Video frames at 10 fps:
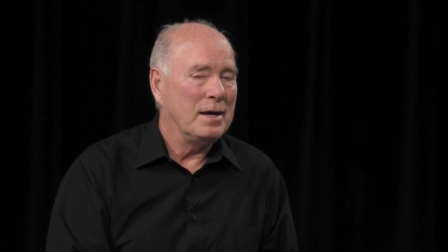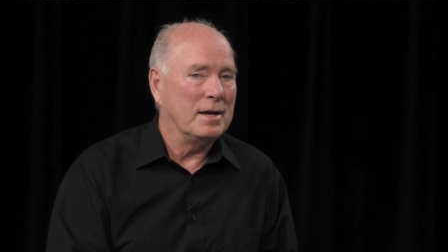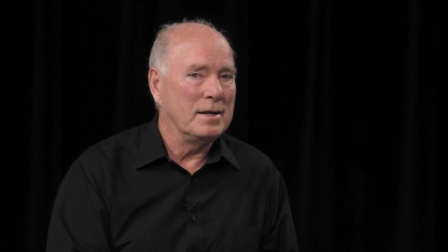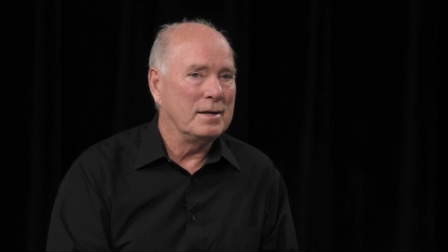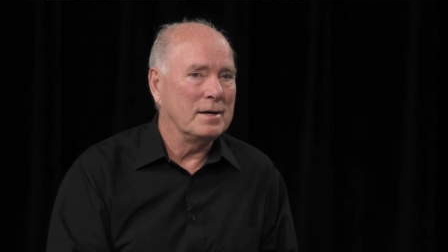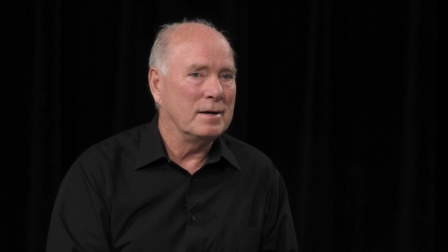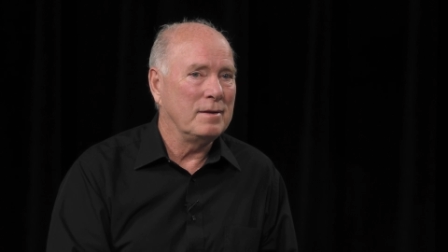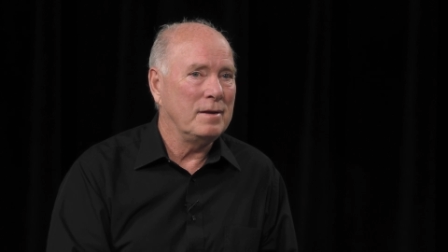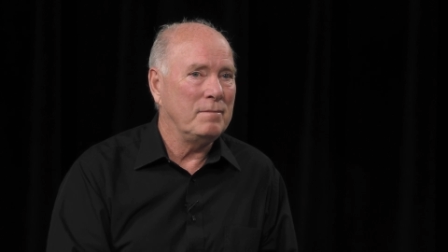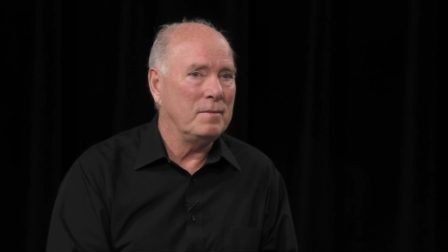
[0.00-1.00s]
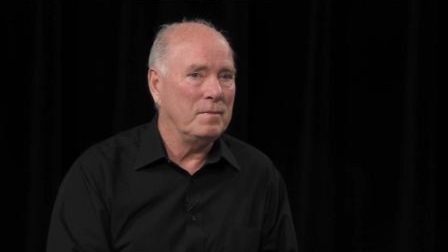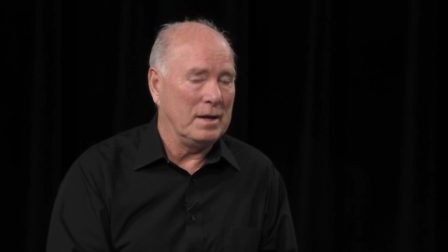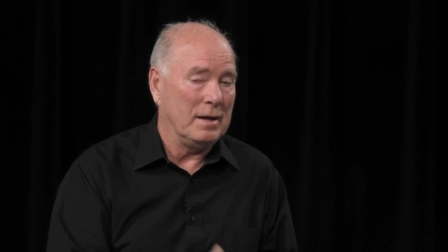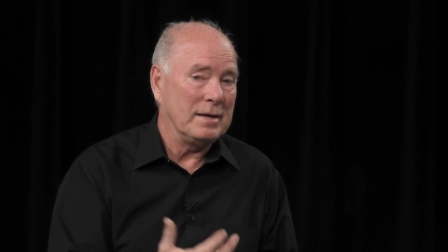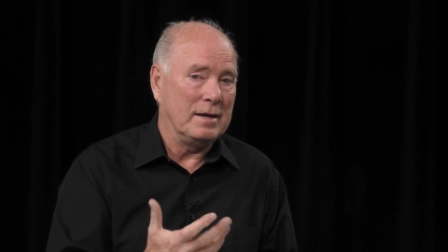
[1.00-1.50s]
And uh,
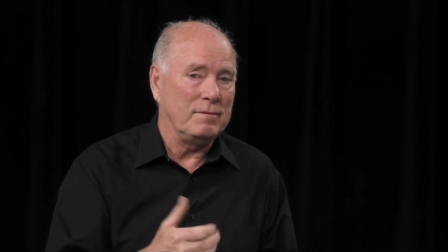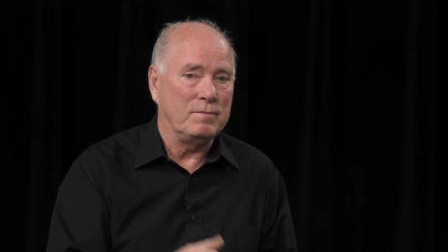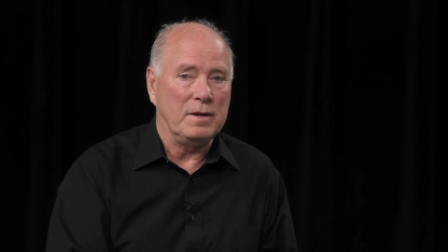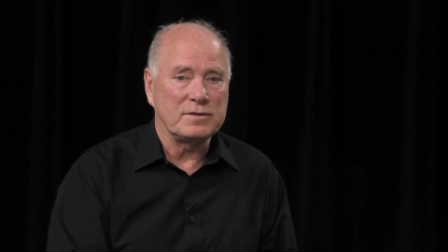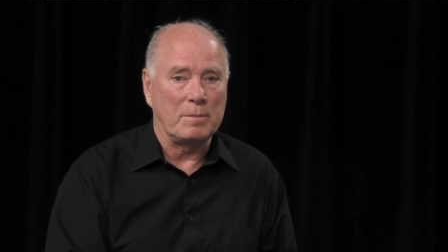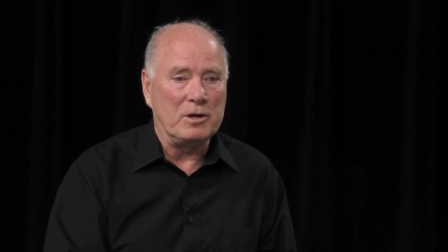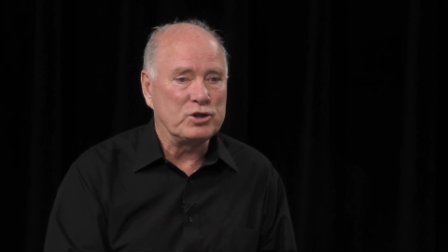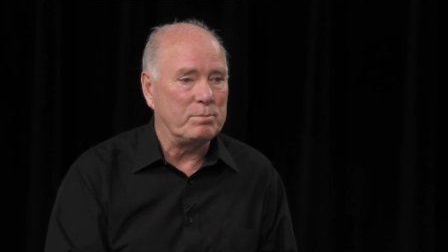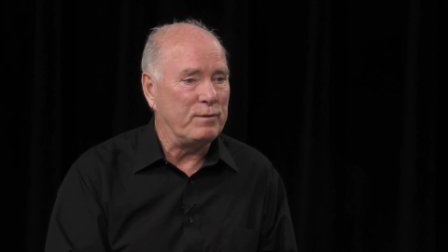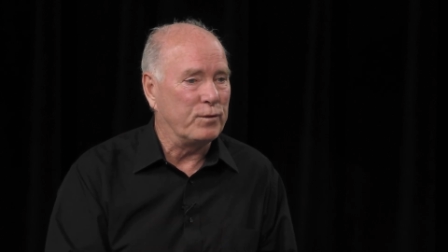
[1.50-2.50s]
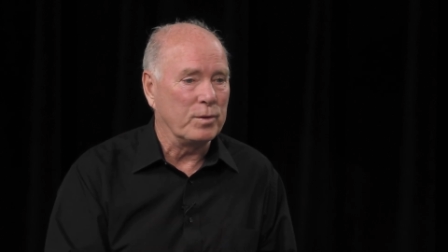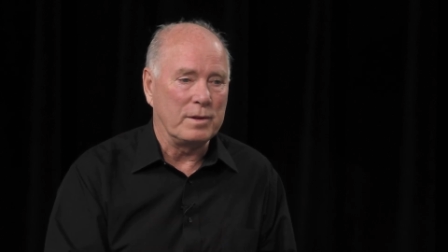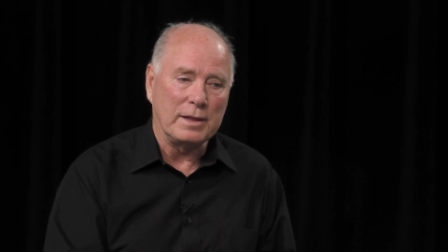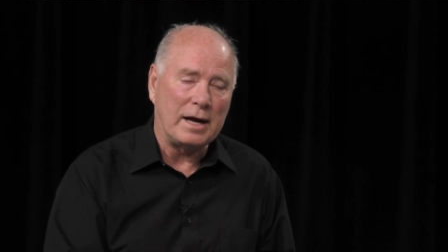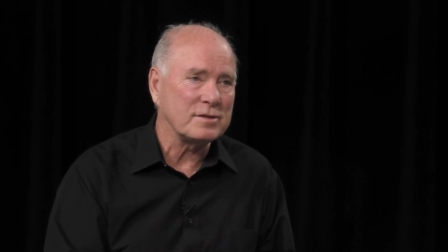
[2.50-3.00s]
that, again, as I mentioned before,
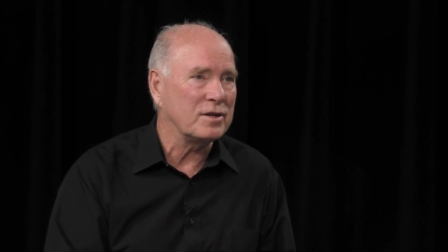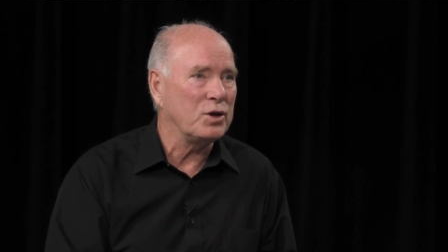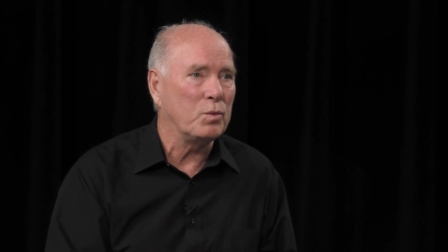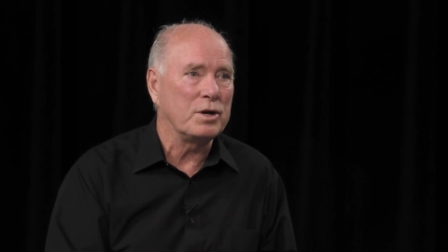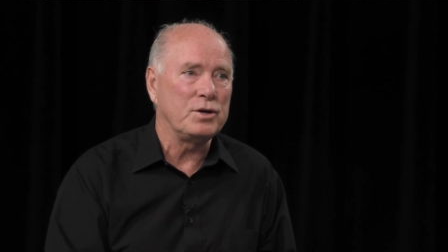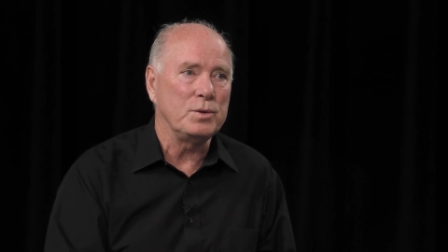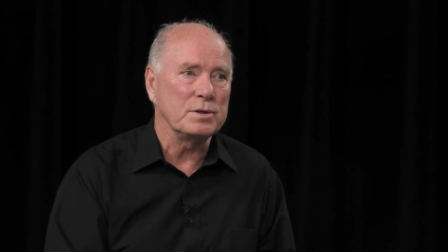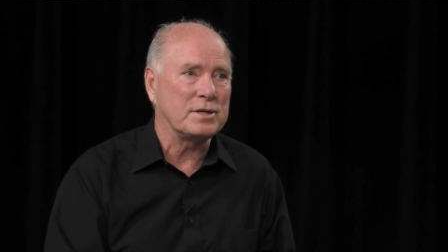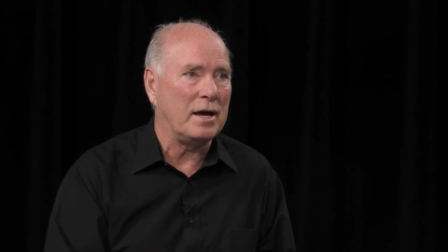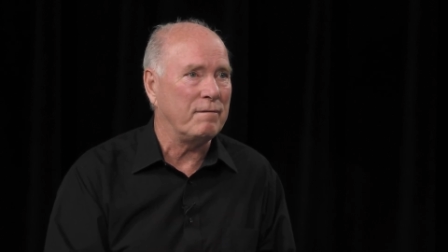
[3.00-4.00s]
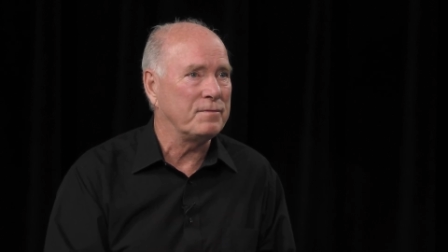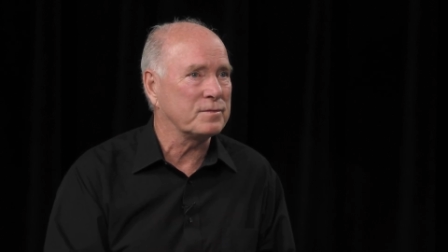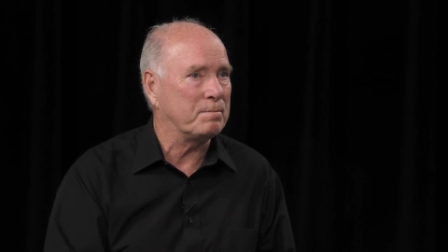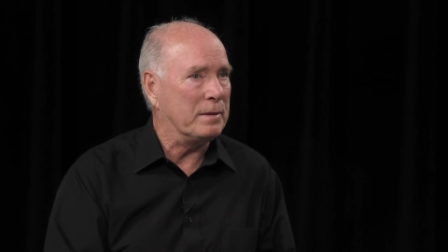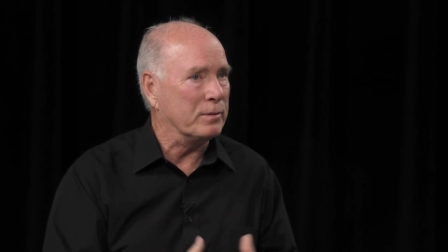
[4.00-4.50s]
the last thing you want to do is have
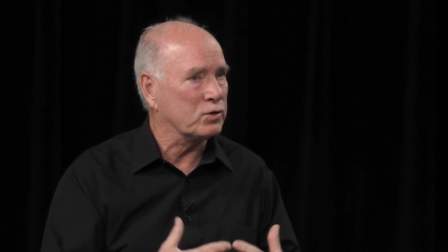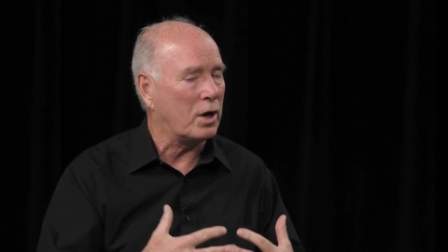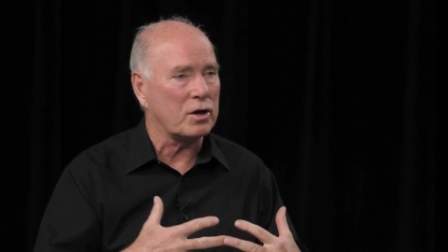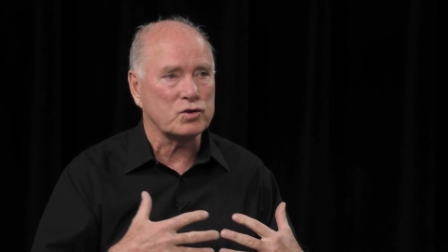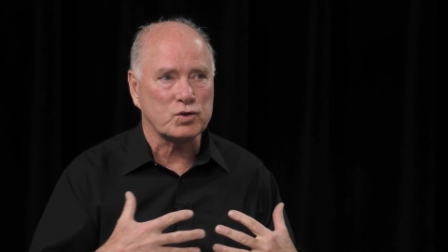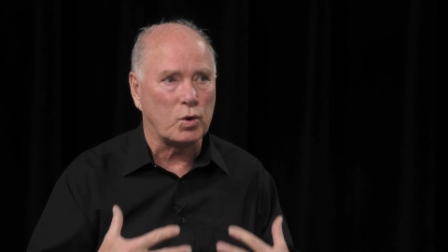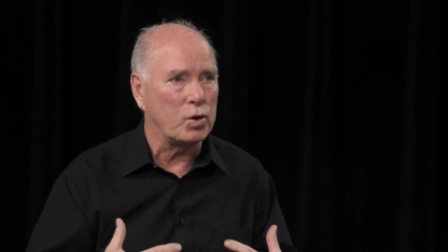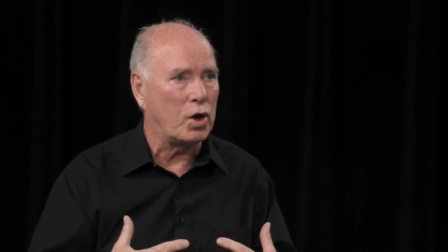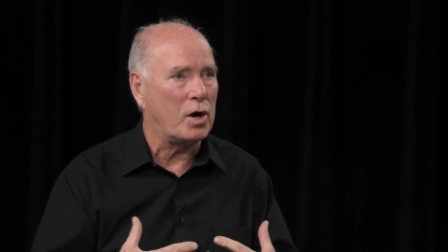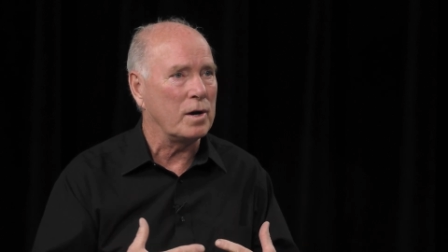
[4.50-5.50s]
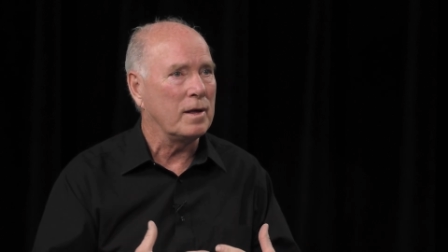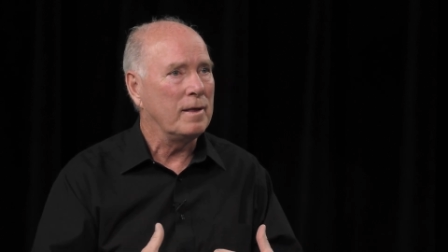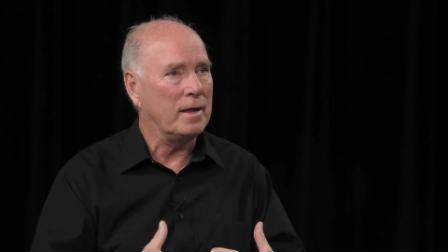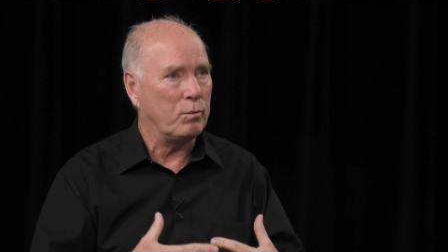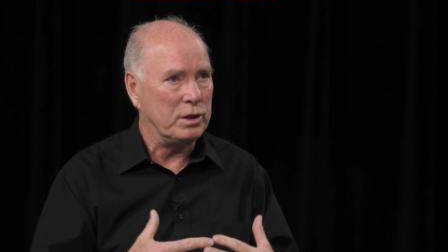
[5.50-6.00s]
people talk so long
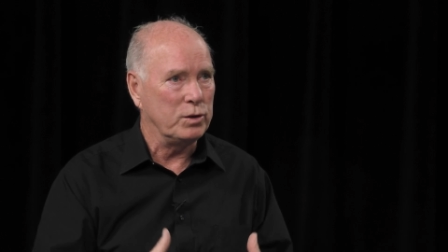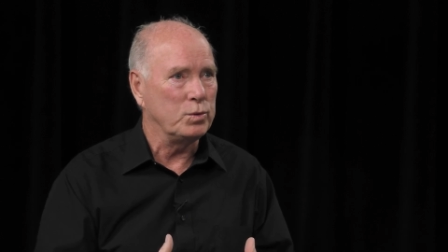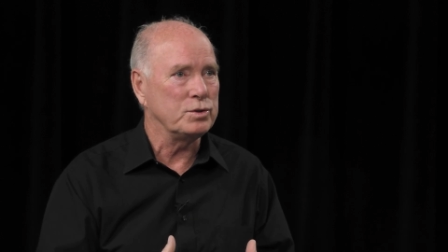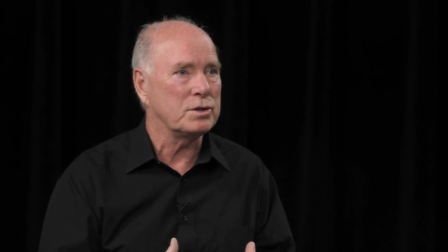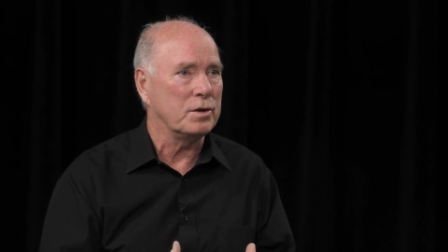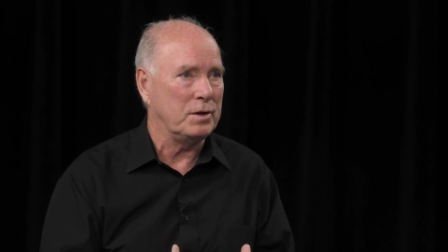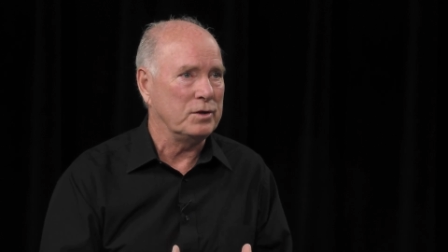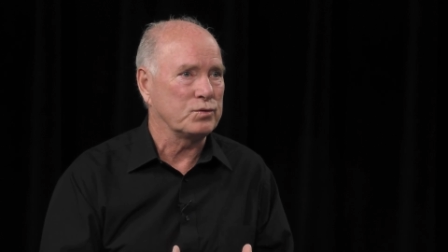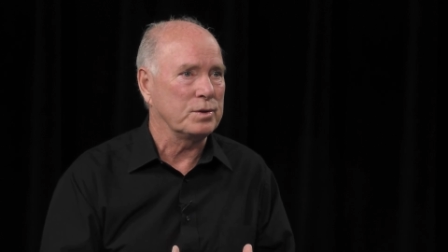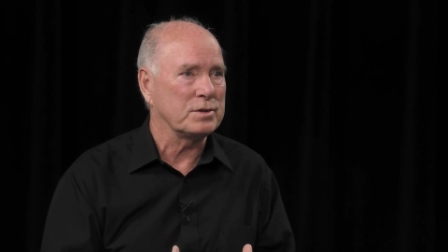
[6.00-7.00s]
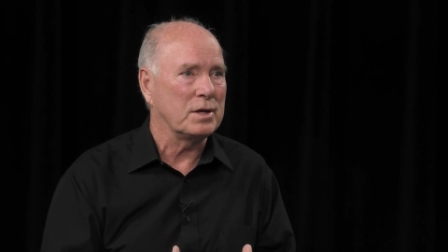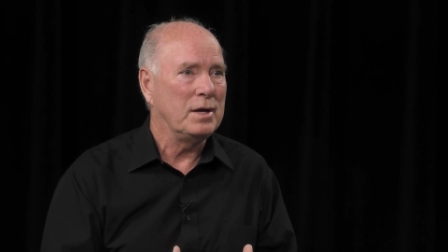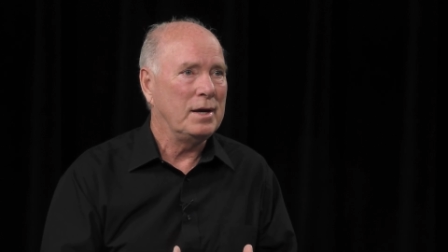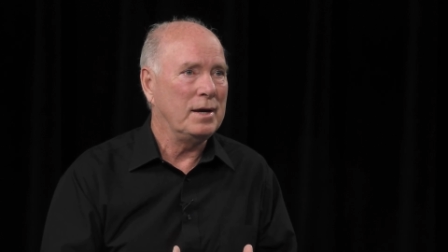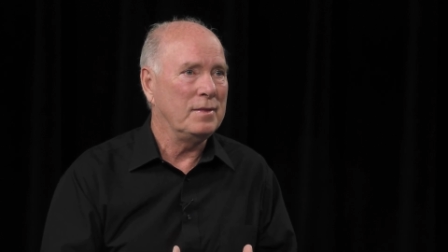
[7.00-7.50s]
that we lose their interest,
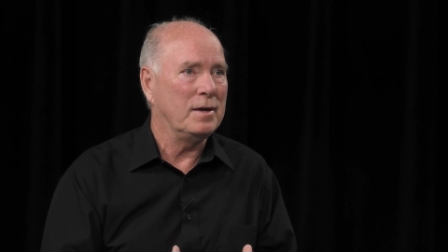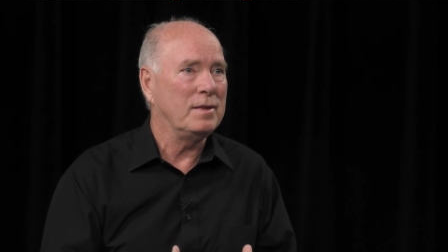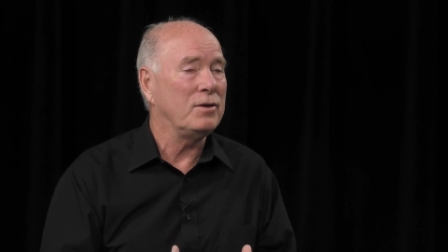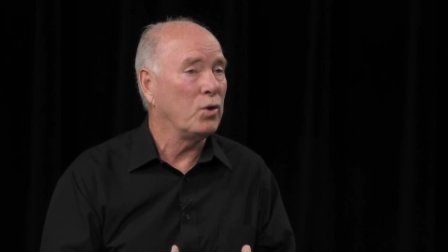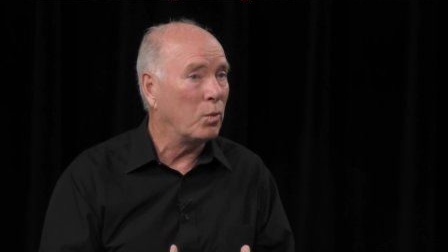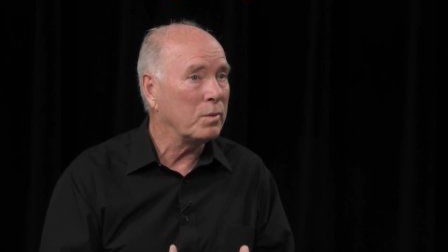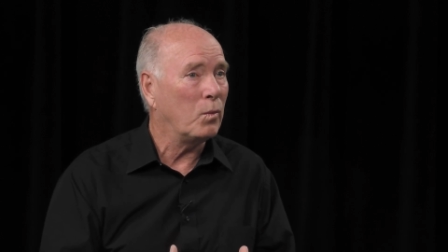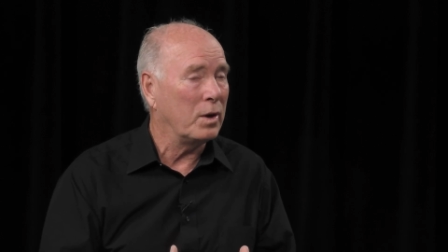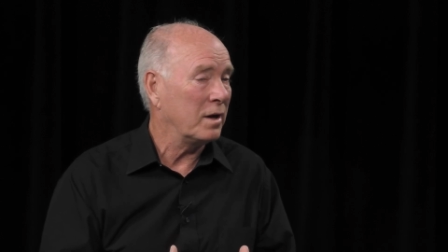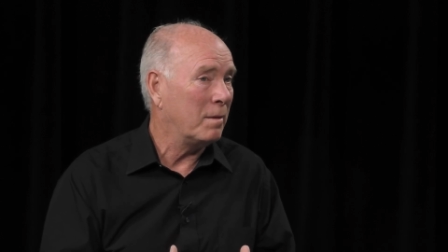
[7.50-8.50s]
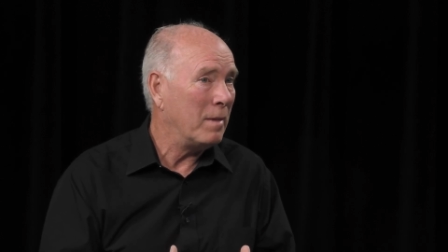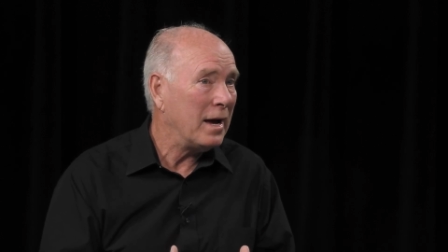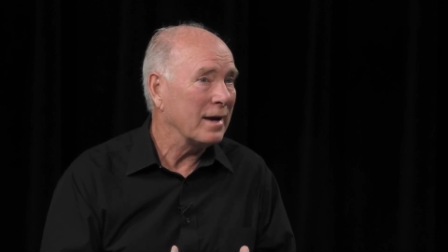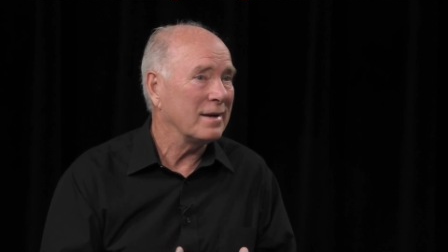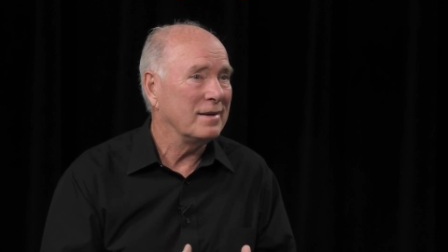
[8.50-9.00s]
and then they don't want to come back.